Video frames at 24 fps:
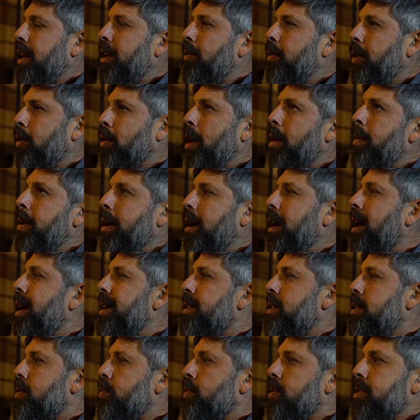didn't require me to come, I
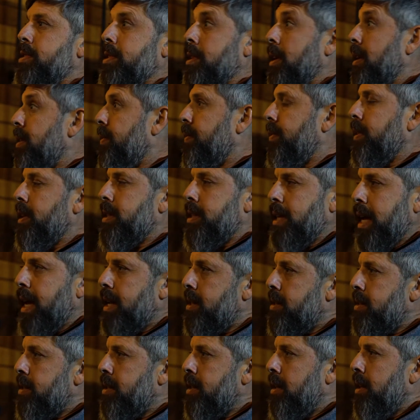just would study for the
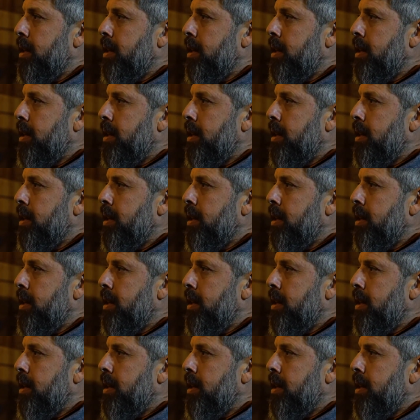test.